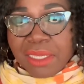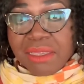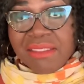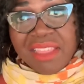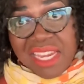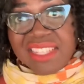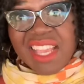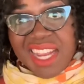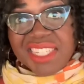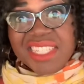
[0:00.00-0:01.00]
then it's
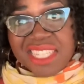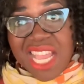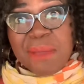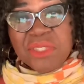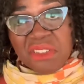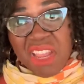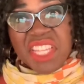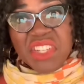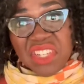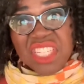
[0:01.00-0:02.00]
actually time to
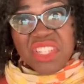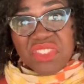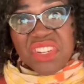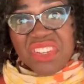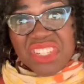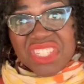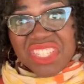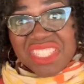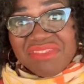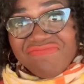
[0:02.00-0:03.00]
write your
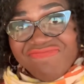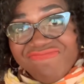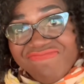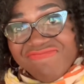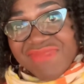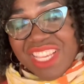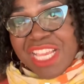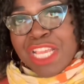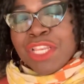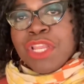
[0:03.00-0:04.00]
introduction.
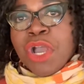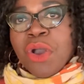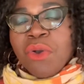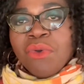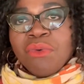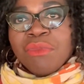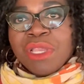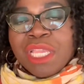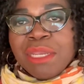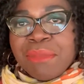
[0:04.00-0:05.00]
Now,
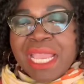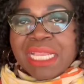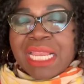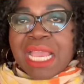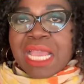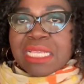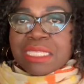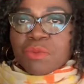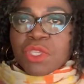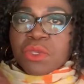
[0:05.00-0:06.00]
in my
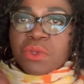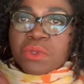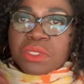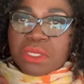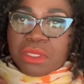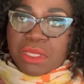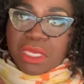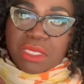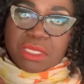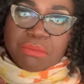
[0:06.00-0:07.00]
class, we use
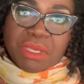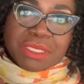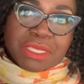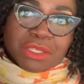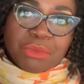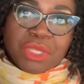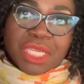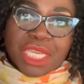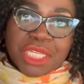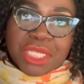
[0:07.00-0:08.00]
this, Business
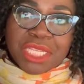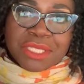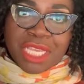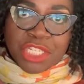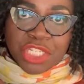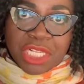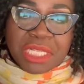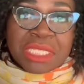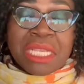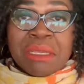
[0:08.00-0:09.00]
Communication
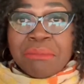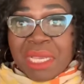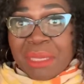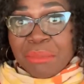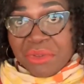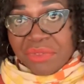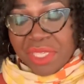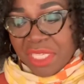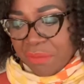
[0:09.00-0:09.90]
Essentials by Bovee.